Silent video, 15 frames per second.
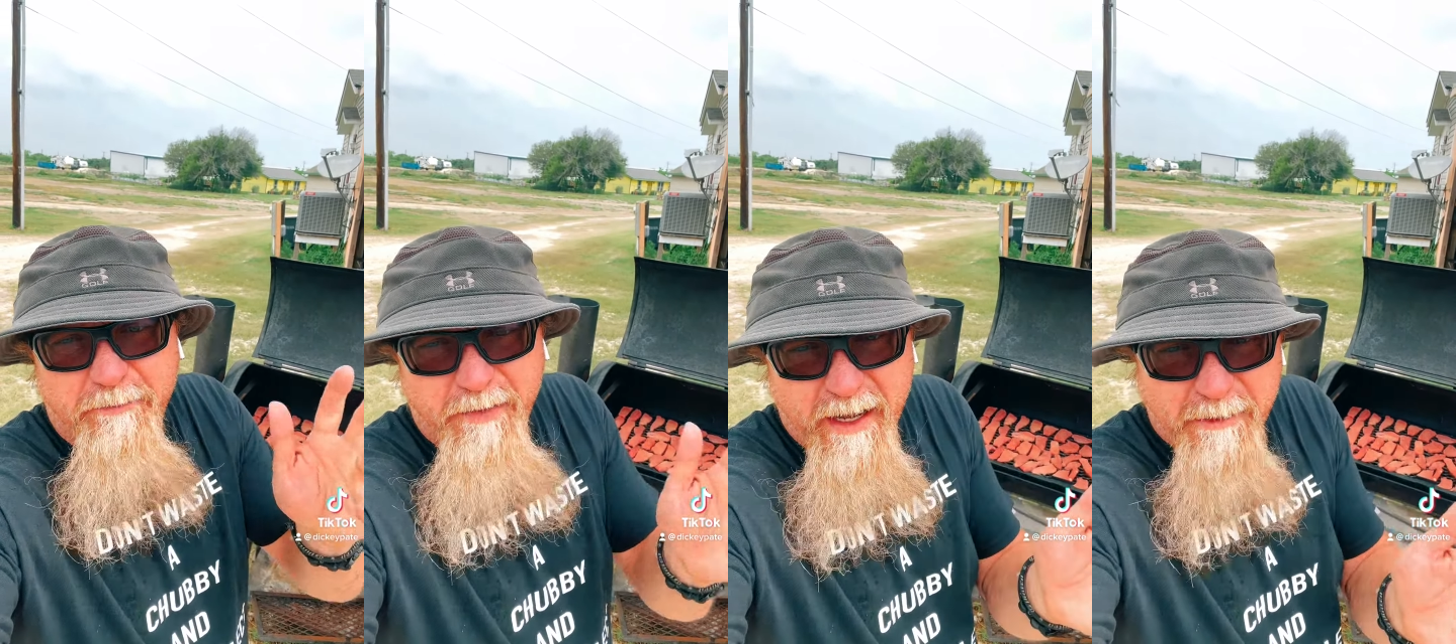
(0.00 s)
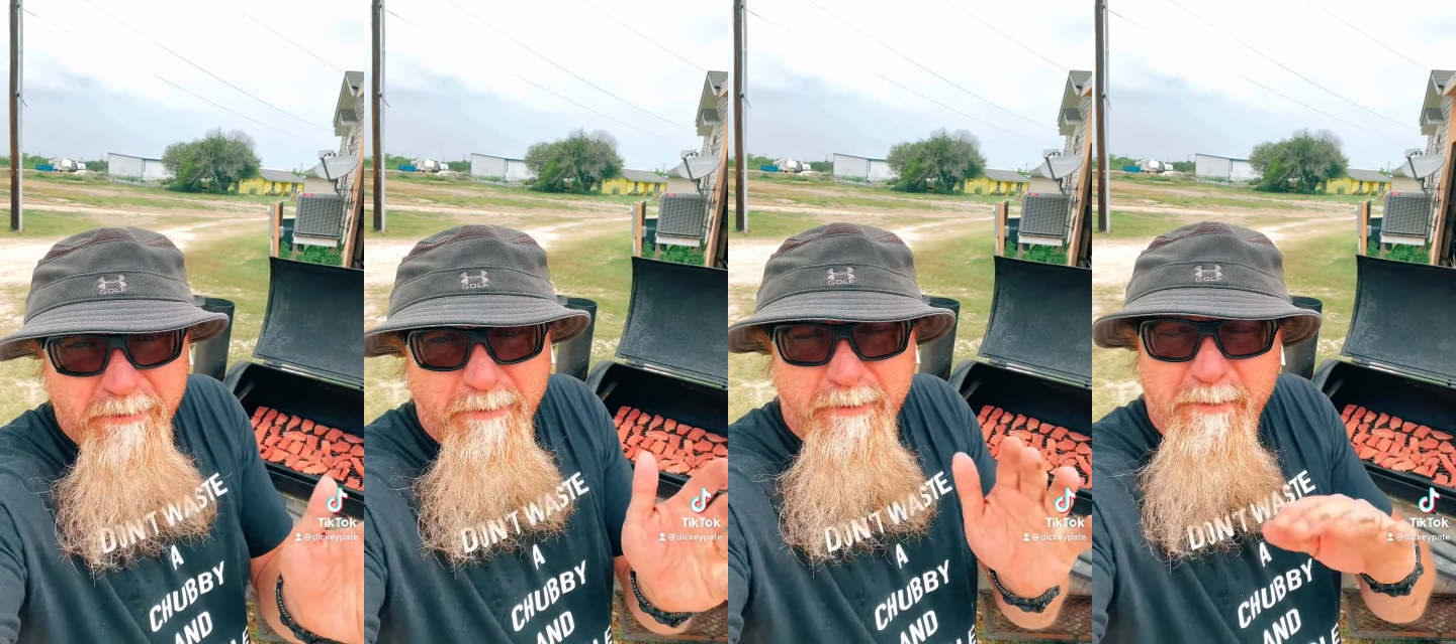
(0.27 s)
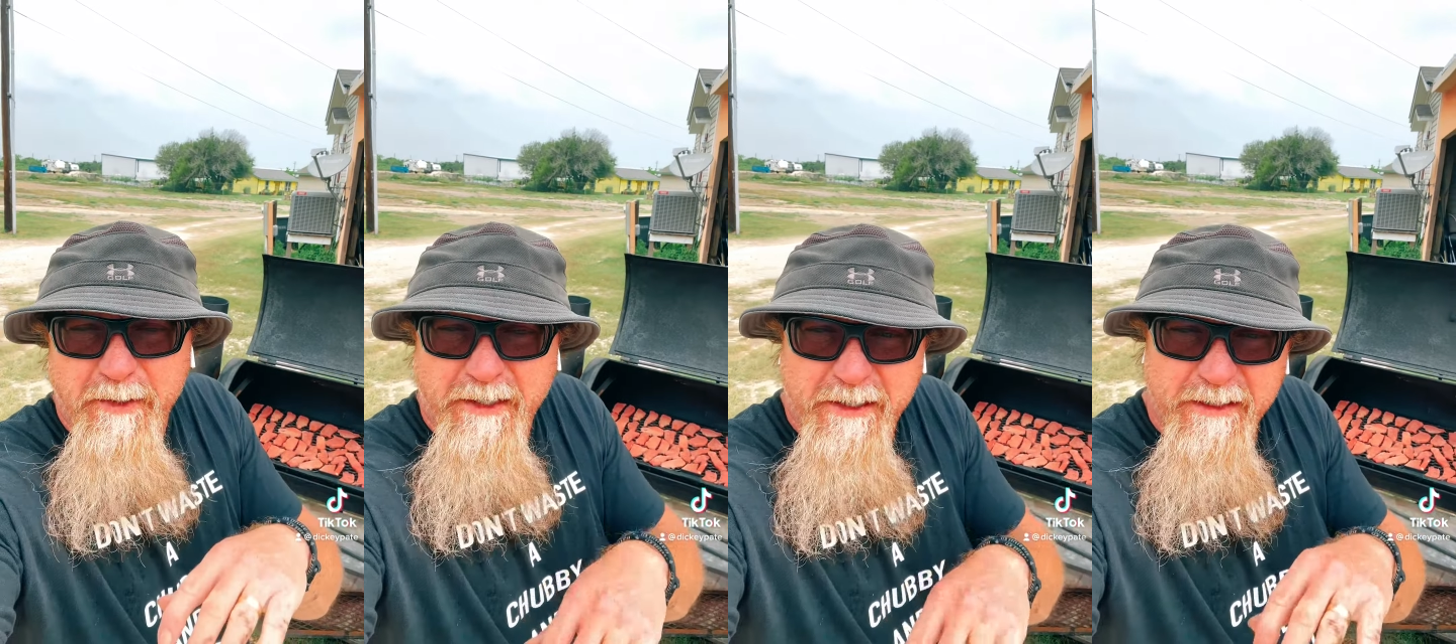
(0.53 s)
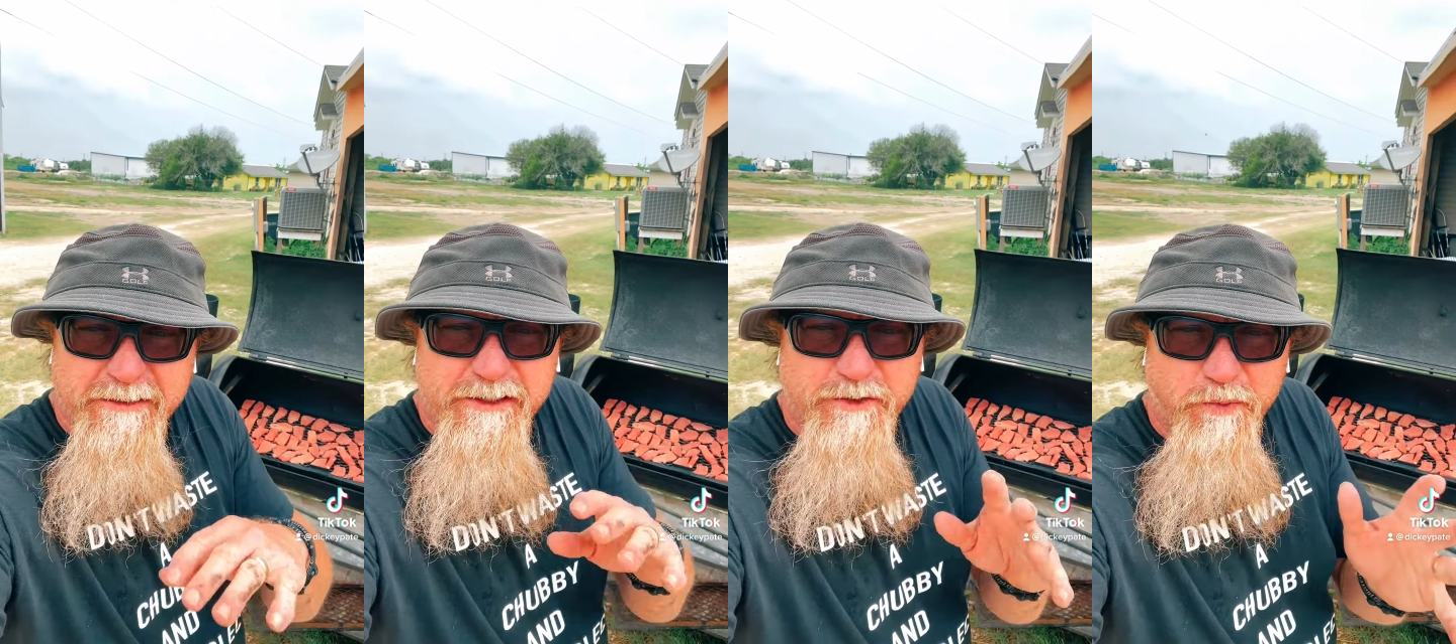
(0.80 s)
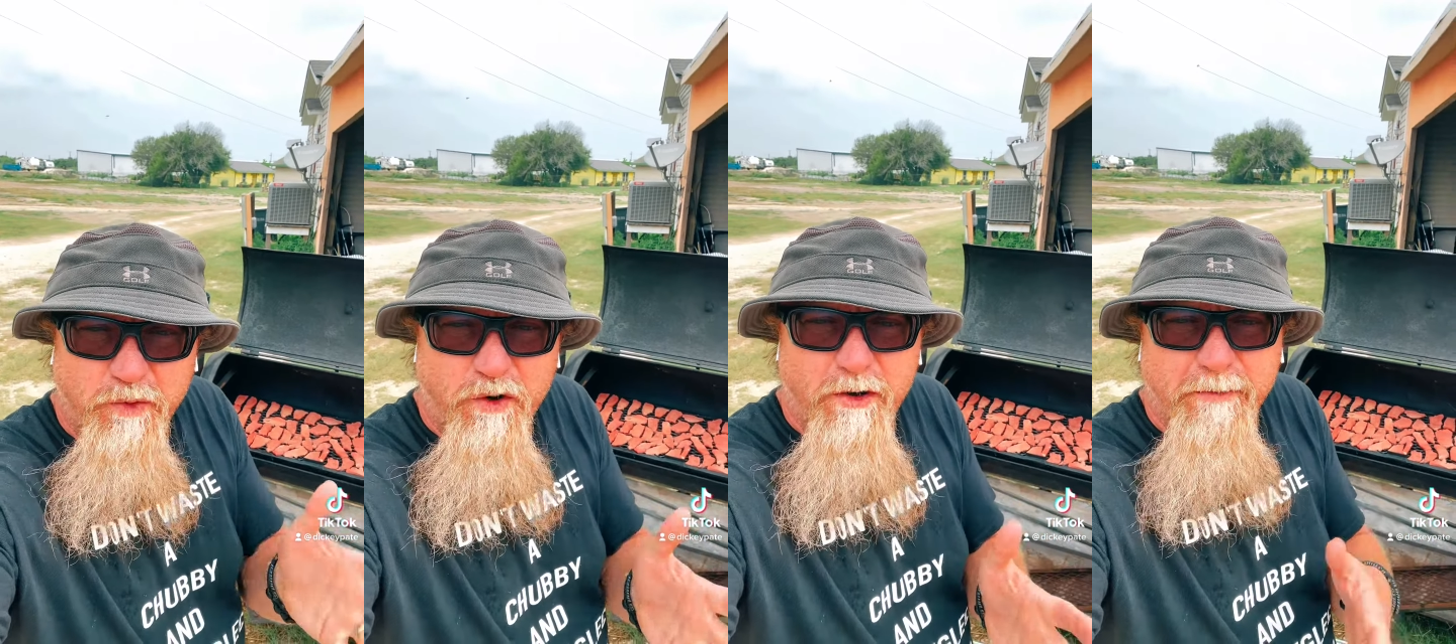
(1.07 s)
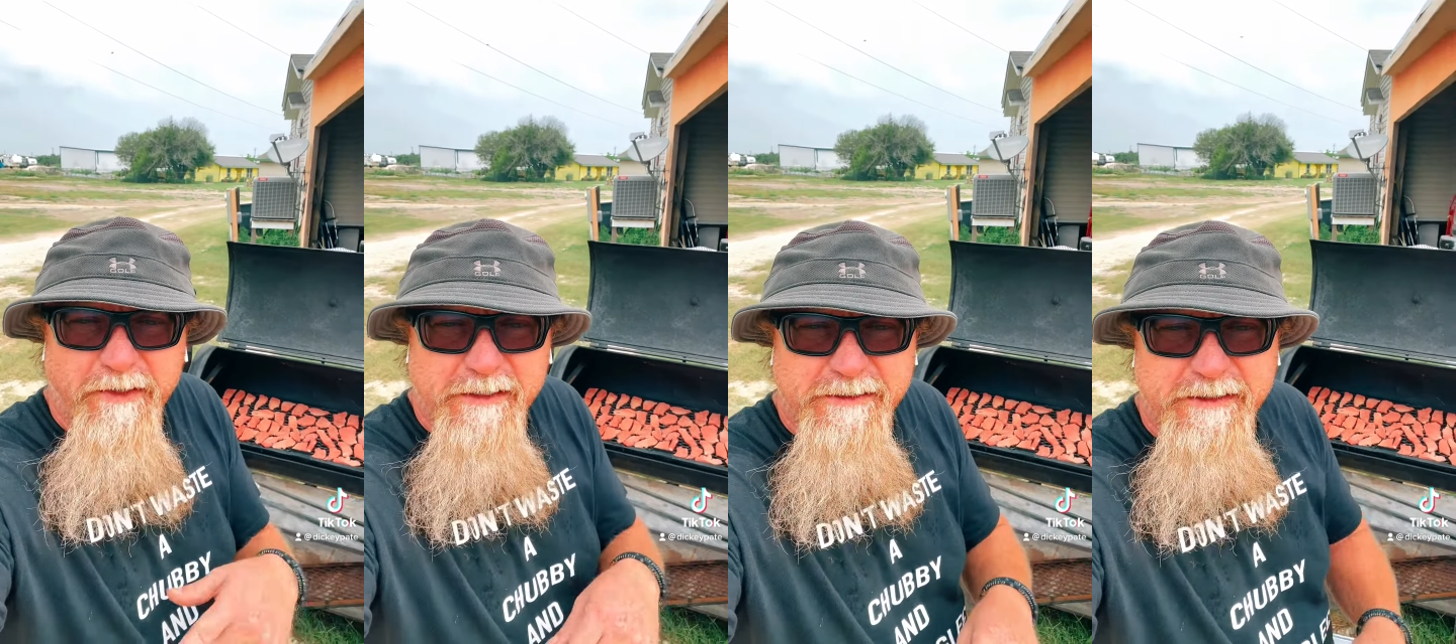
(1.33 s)
Probably because it's
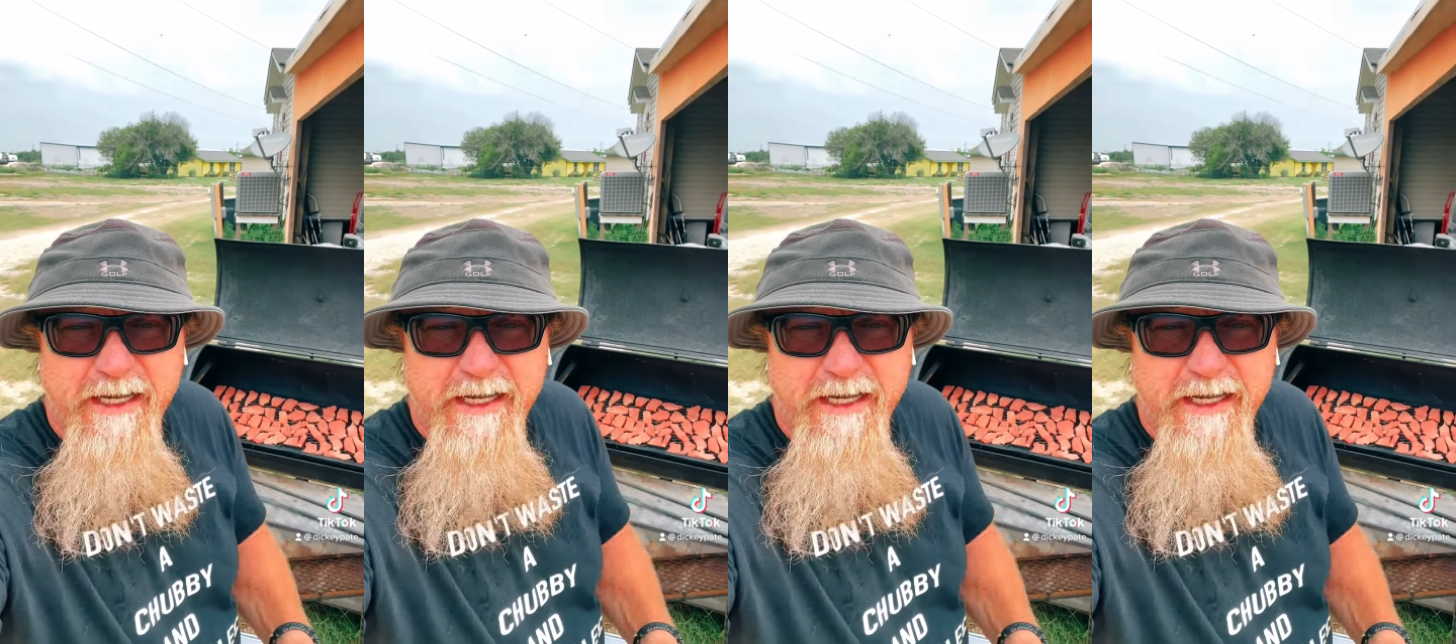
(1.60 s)
warmer this